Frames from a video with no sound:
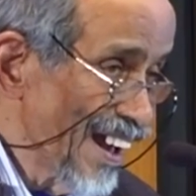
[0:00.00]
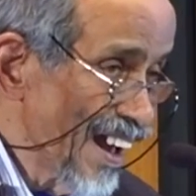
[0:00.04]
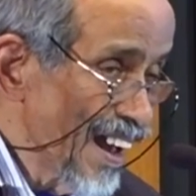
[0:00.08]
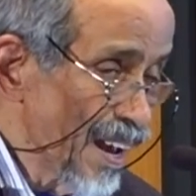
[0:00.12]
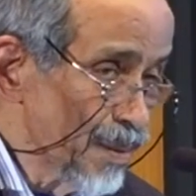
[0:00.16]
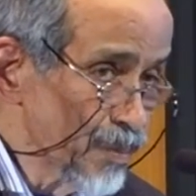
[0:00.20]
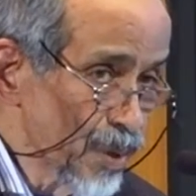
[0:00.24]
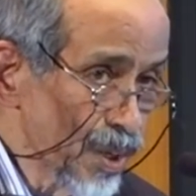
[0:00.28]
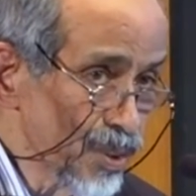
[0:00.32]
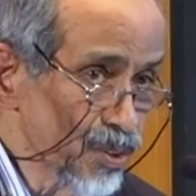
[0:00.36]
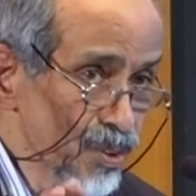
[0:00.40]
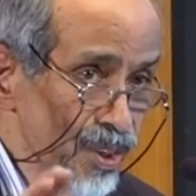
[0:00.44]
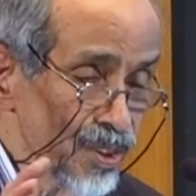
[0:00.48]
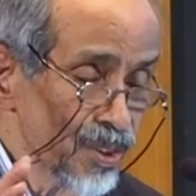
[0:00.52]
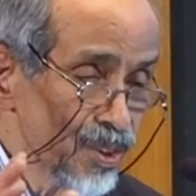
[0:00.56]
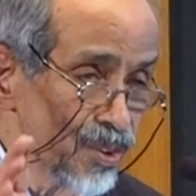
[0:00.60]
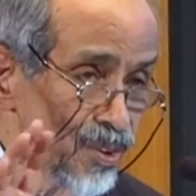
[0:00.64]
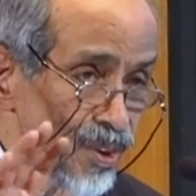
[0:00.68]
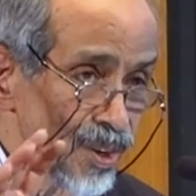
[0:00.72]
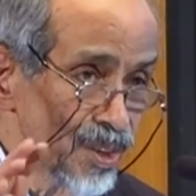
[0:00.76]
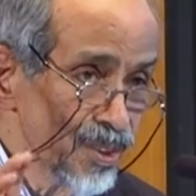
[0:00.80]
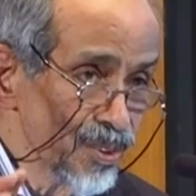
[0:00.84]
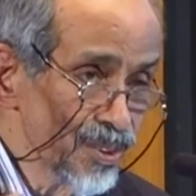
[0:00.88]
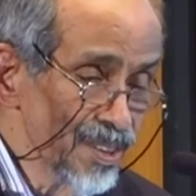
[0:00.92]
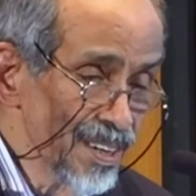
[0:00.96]
I'm not going to
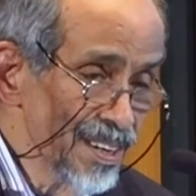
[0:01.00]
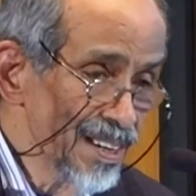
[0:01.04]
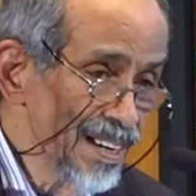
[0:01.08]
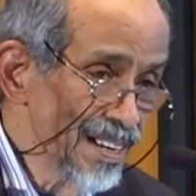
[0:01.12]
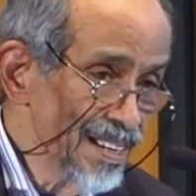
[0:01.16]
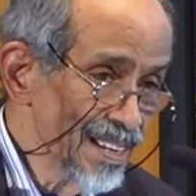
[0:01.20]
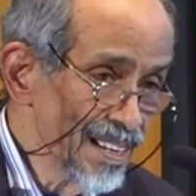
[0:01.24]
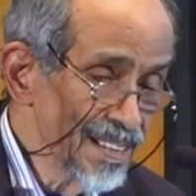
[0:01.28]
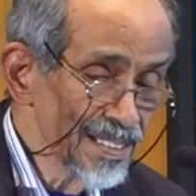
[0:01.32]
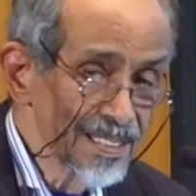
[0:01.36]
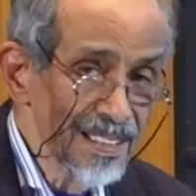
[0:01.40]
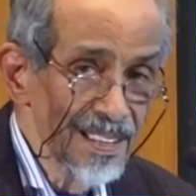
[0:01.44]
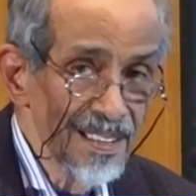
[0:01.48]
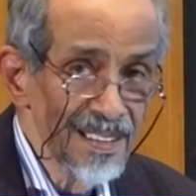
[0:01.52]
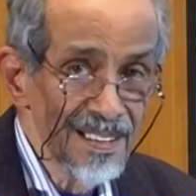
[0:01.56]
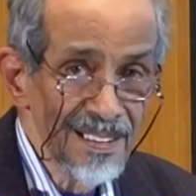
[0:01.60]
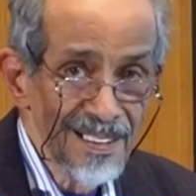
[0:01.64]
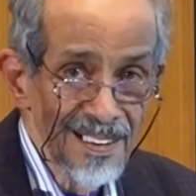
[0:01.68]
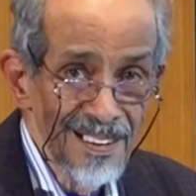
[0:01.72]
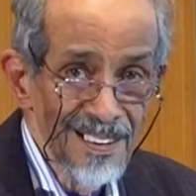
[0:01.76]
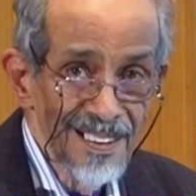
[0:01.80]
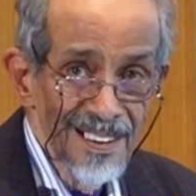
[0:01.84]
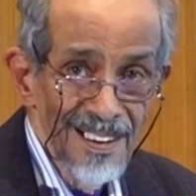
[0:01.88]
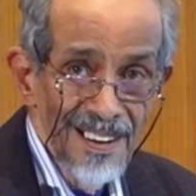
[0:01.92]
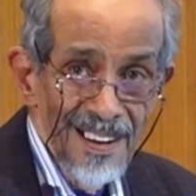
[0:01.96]
go into the details there.
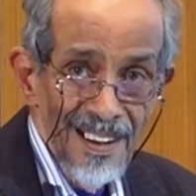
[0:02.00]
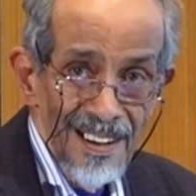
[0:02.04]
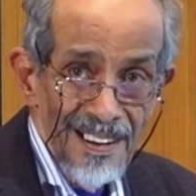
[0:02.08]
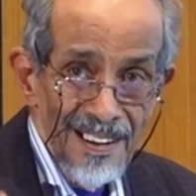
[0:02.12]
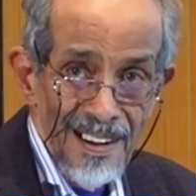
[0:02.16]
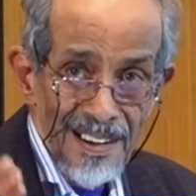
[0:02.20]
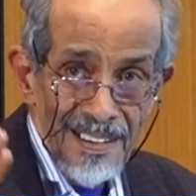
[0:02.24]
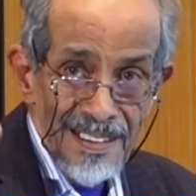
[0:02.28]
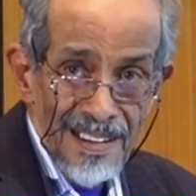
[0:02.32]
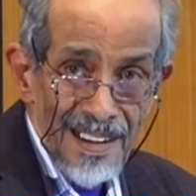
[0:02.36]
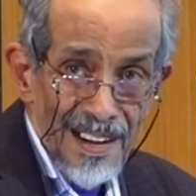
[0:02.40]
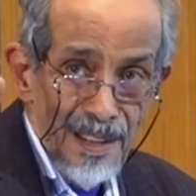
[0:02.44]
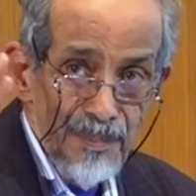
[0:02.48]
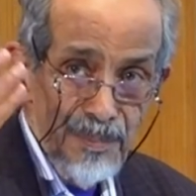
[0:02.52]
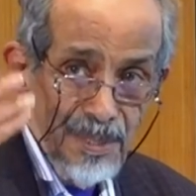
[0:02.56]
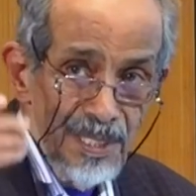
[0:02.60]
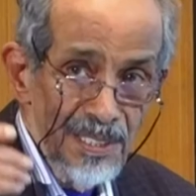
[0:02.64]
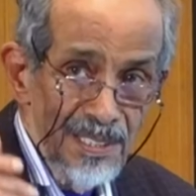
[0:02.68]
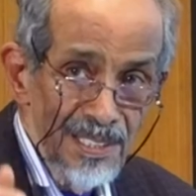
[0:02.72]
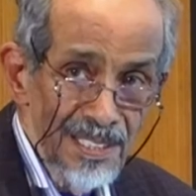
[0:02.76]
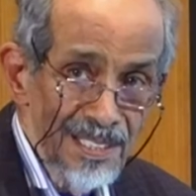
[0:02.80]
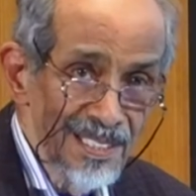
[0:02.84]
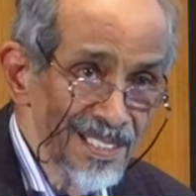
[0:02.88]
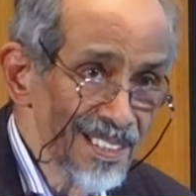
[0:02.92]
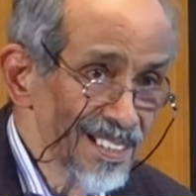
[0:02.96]
Dr.
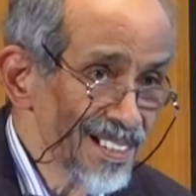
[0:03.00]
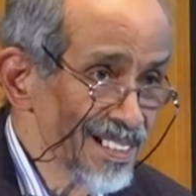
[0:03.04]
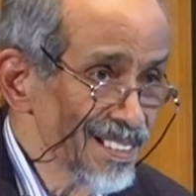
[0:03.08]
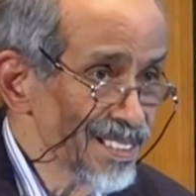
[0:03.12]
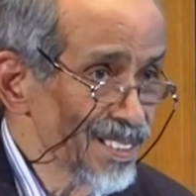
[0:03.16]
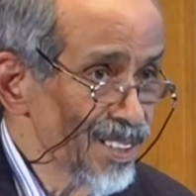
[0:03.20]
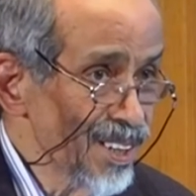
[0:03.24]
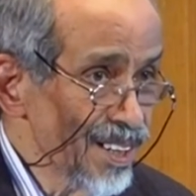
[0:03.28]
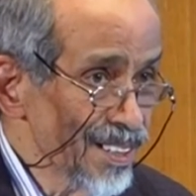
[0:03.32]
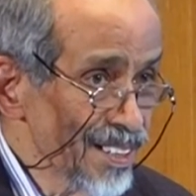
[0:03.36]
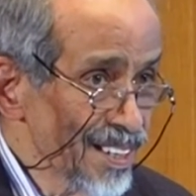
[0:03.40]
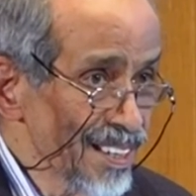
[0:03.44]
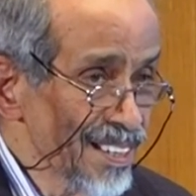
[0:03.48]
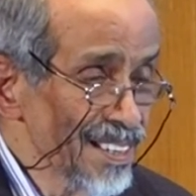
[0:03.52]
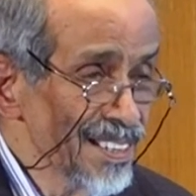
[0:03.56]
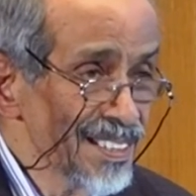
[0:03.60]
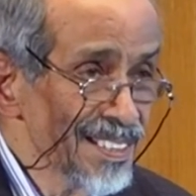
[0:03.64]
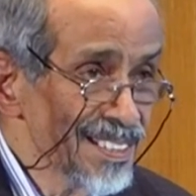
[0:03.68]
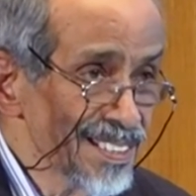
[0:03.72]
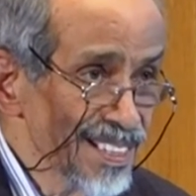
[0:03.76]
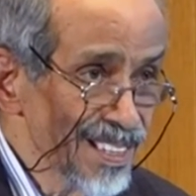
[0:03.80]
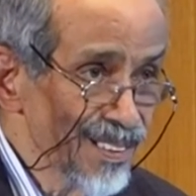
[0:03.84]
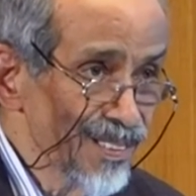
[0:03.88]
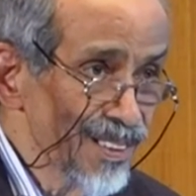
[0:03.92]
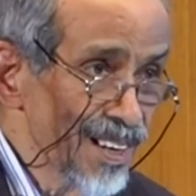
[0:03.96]
Ramchand is here in the
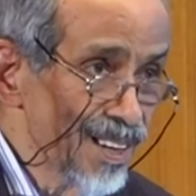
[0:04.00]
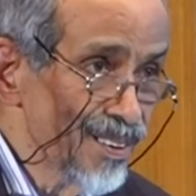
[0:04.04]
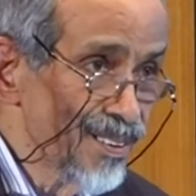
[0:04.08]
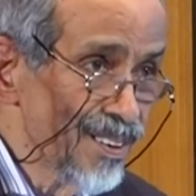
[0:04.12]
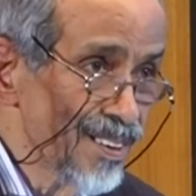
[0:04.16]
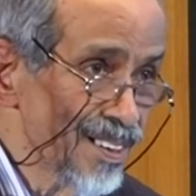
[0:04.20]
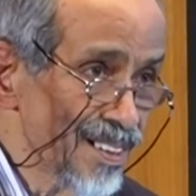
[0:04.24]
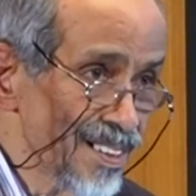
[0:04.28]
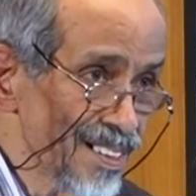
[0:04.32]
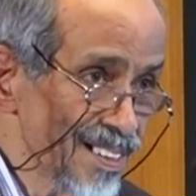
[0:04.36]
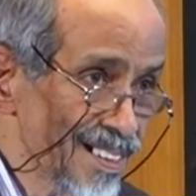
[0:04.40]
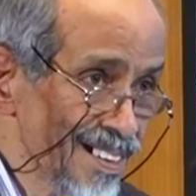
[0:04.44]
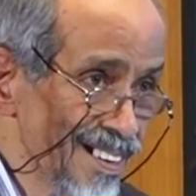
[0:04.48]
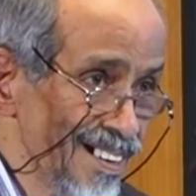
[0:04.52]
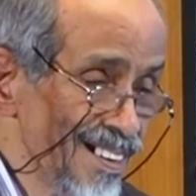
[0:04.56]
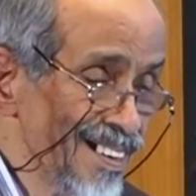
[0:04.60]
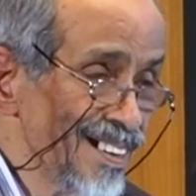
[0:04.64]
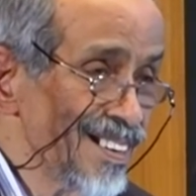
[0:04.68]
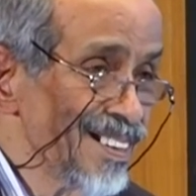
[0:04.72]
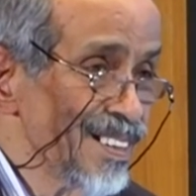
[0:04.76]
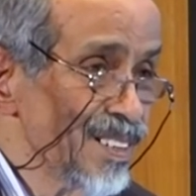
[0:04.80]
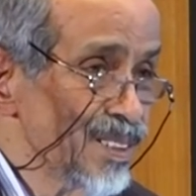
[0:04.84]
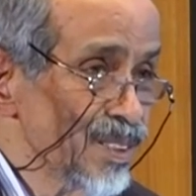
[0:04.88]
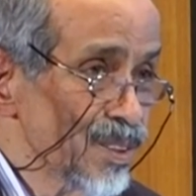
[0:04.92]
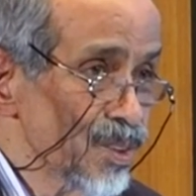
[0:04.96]
audience. He will have heard
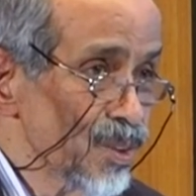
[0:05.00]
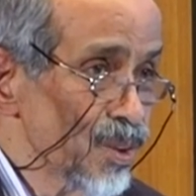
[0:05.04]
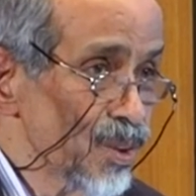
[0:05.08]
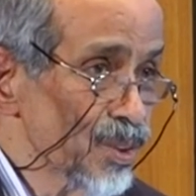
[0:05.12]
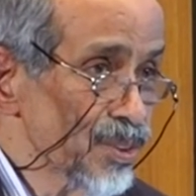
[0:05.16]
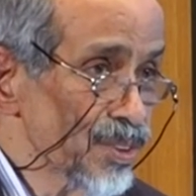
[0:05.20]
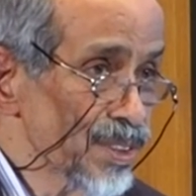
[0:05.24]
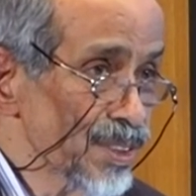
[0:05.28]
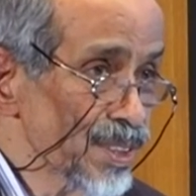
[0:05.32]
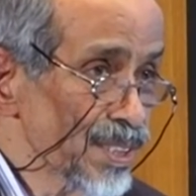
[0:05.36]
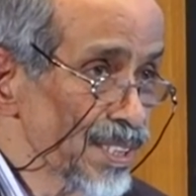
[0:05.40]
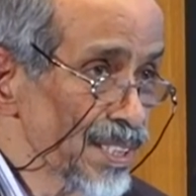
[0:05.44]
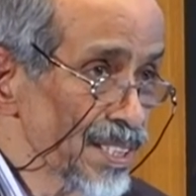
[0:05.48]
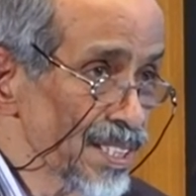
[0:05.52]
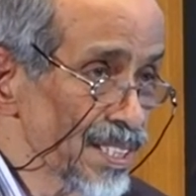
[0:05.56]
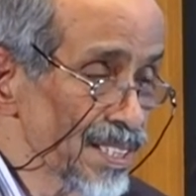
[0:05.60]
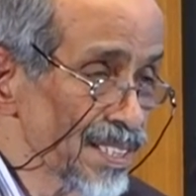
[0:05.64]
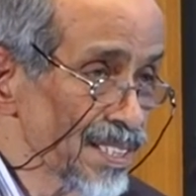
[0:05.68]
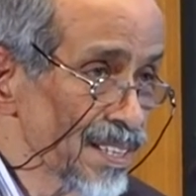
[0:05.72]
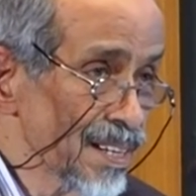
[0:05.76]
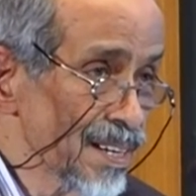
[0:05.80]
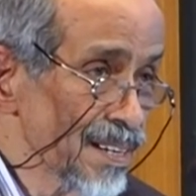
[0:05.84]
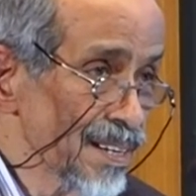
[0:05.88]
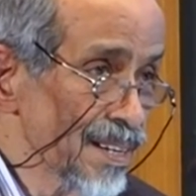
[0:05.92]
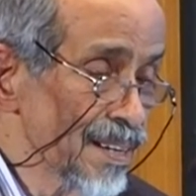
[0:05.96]
those
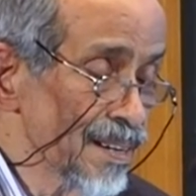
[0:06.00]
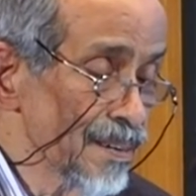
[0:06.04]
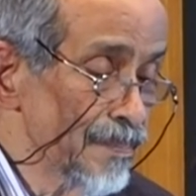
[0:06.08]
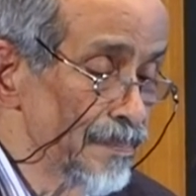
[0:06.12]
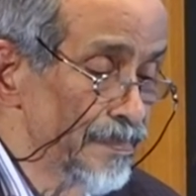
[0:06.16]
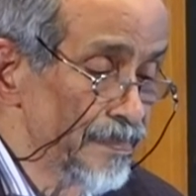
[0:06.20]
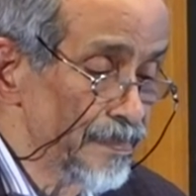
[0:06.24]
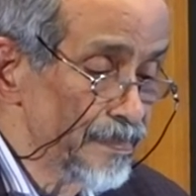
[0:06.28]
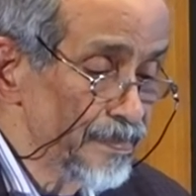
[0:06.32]
discussions earlier.